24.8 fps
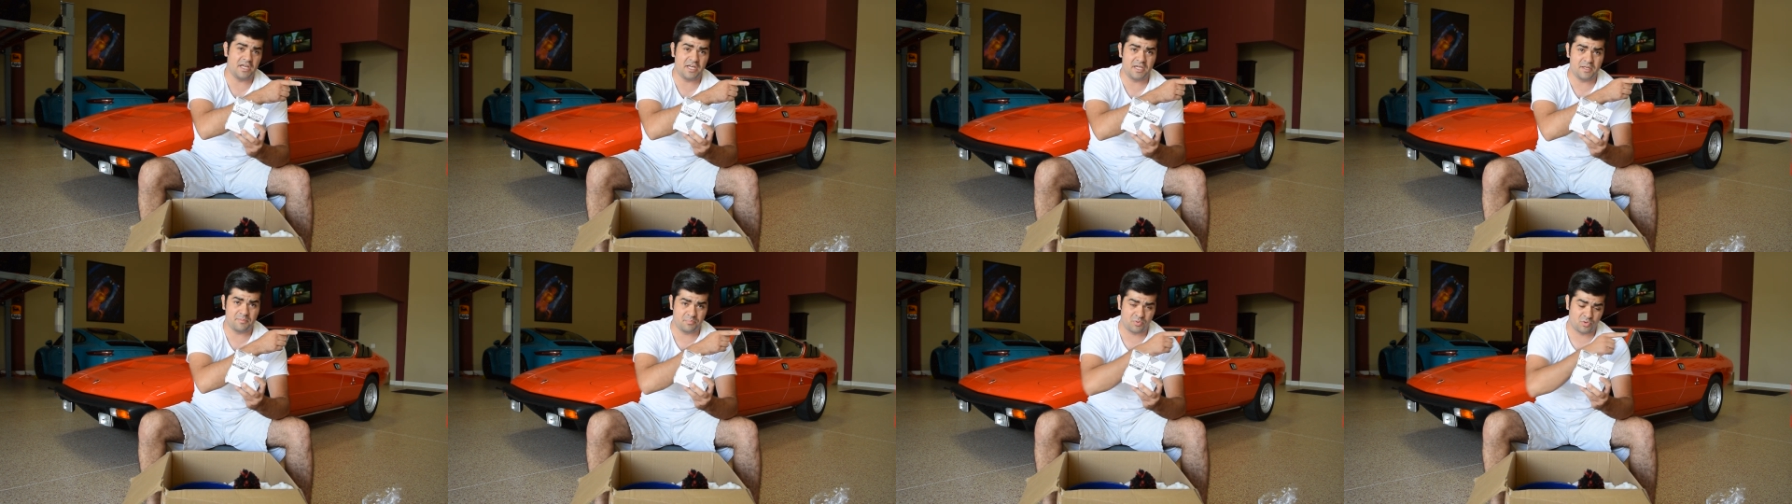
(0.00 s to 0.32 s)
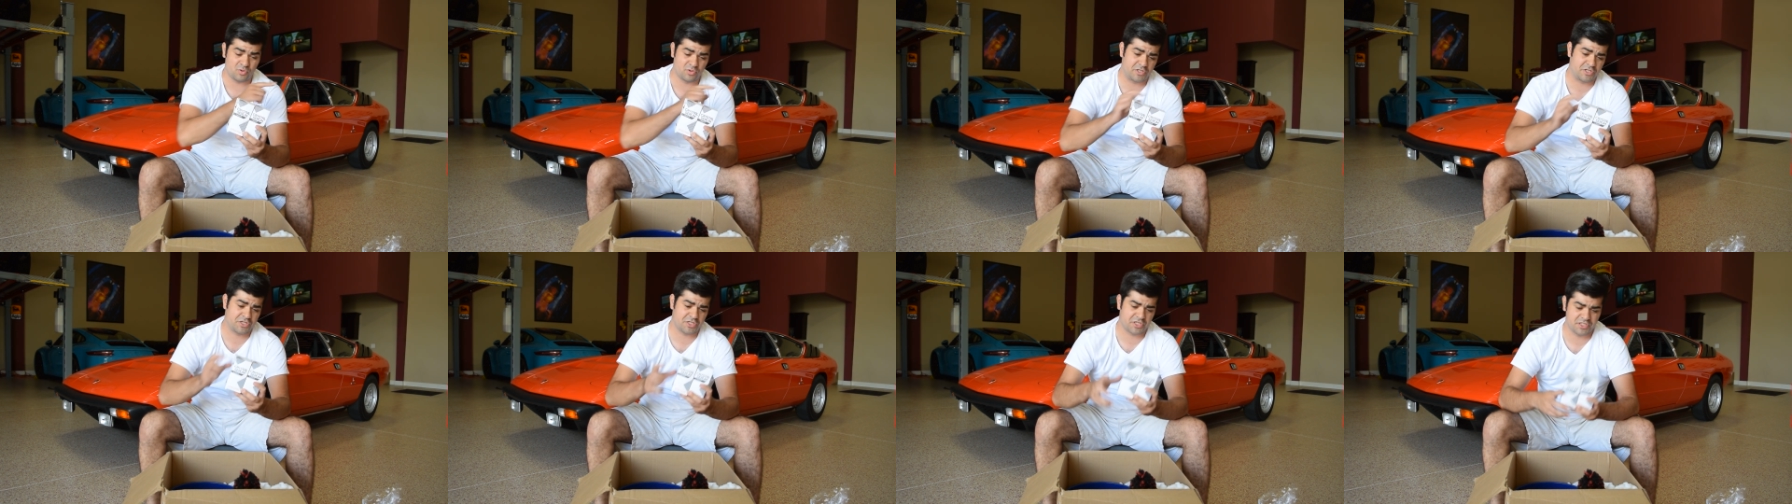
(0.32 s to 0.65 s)
a
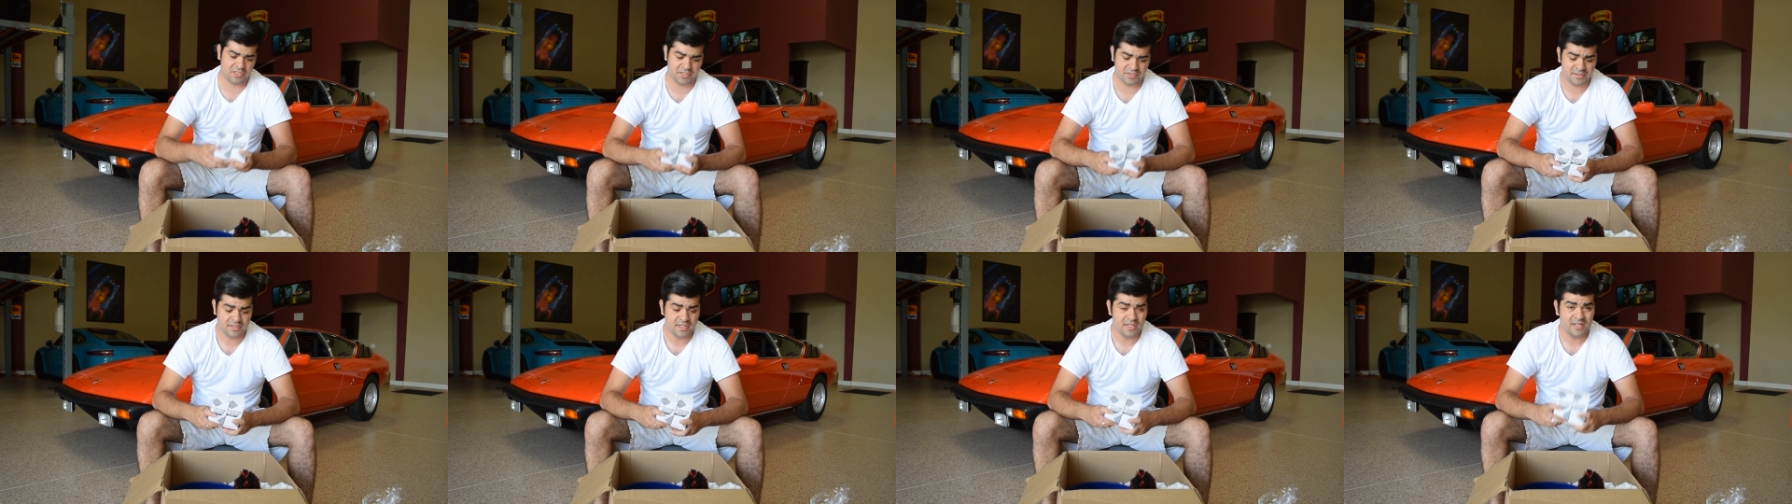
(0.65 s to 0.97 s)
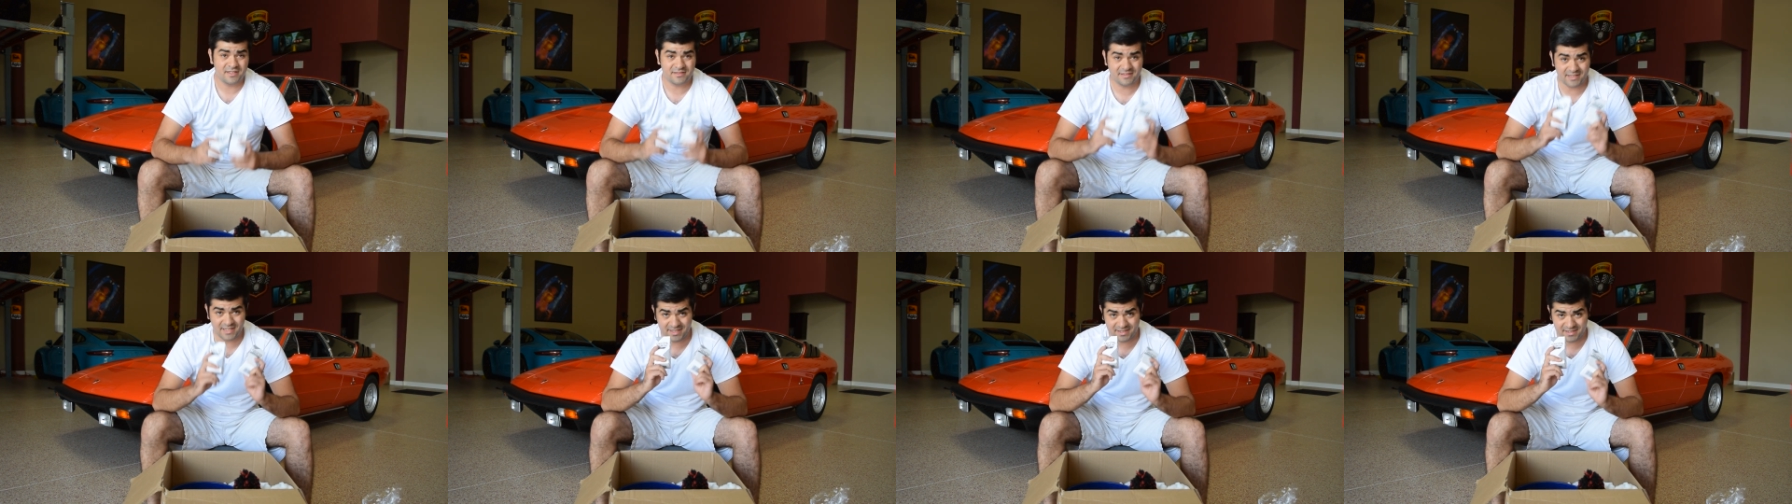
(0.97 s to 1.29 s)
Porsche
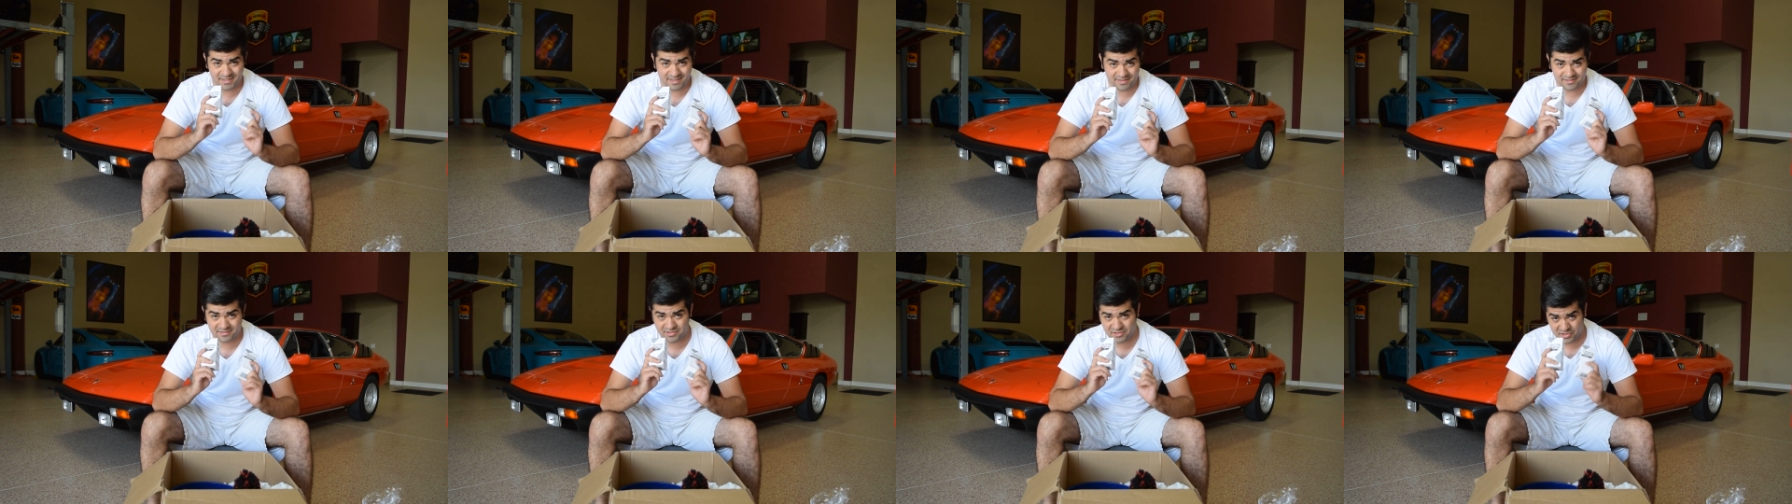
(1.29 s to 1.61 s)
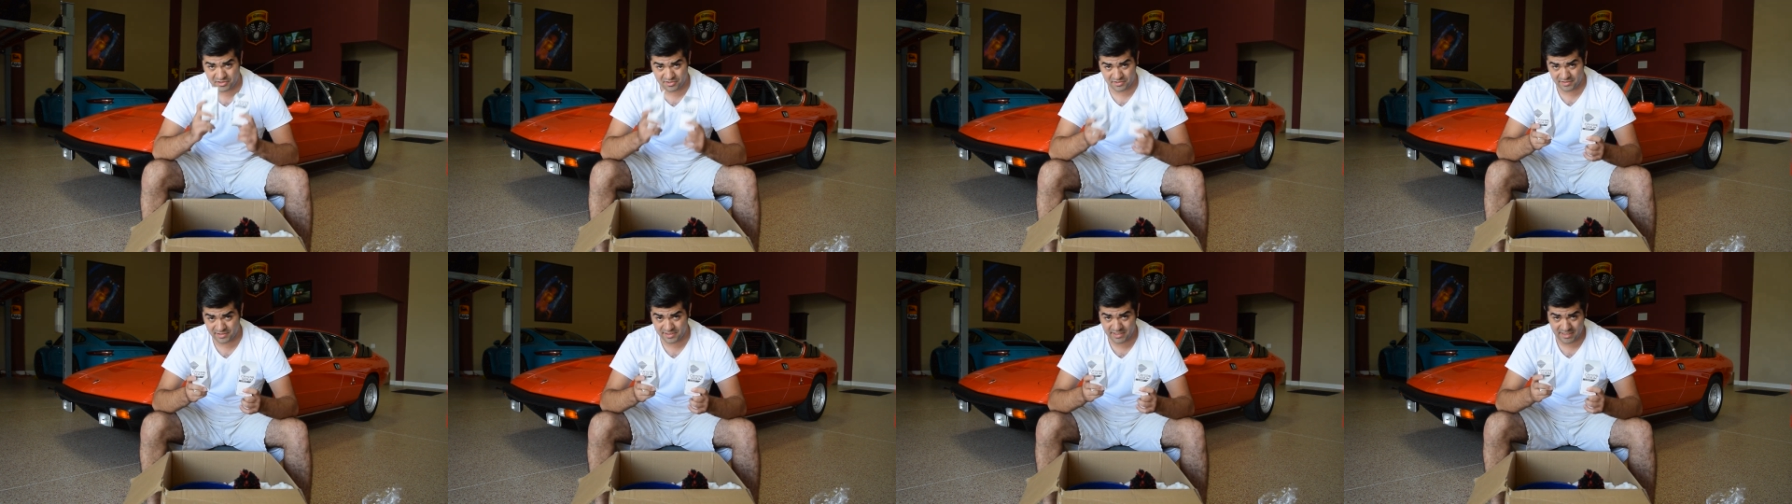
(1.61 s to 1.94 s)
that is
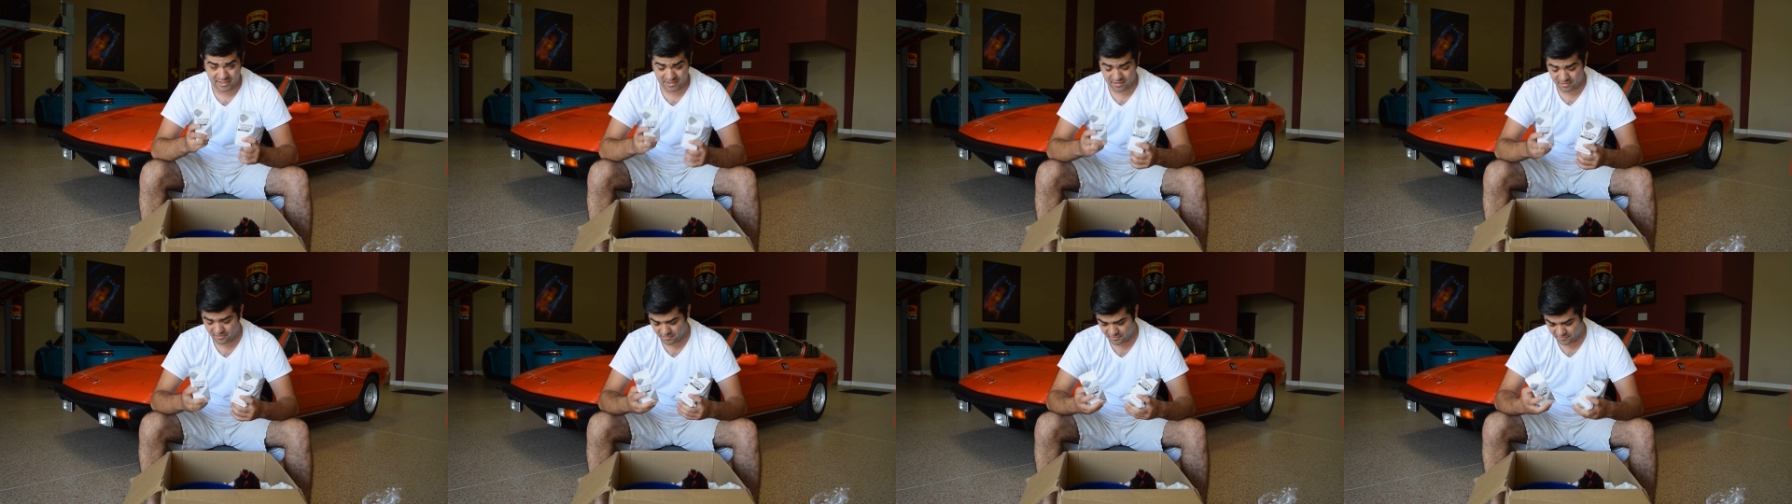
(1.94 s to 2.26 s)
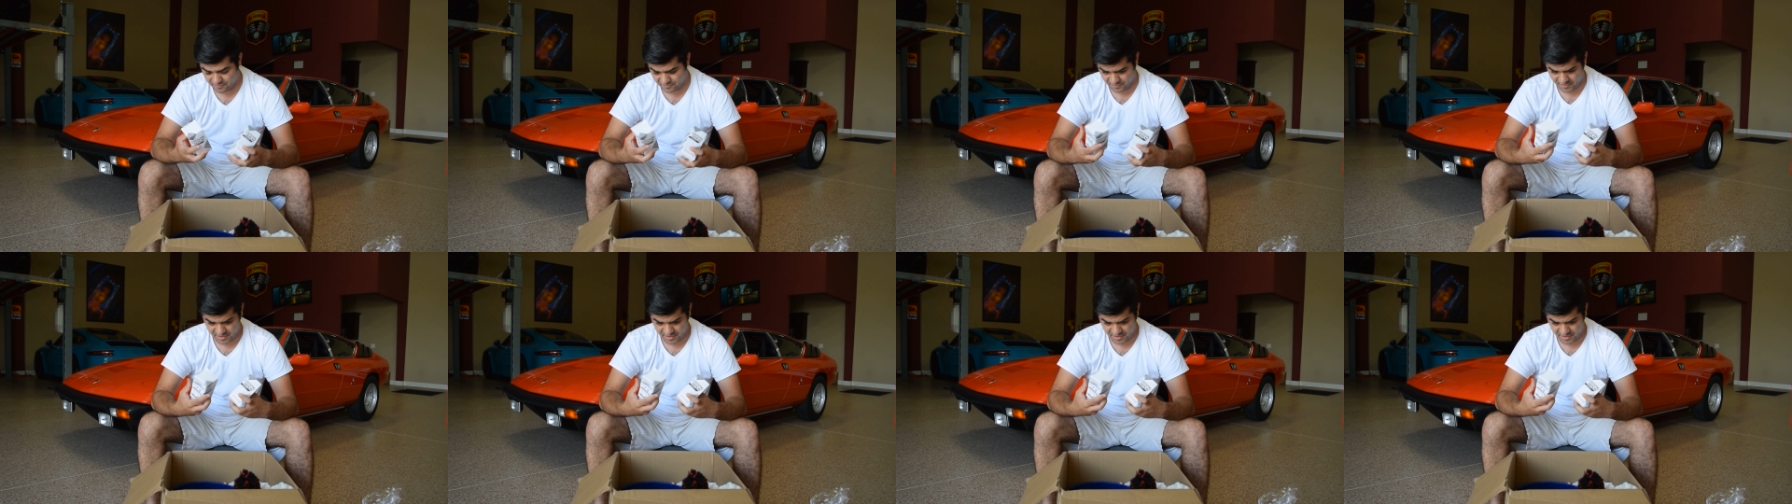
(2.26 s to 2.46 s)
currently out of the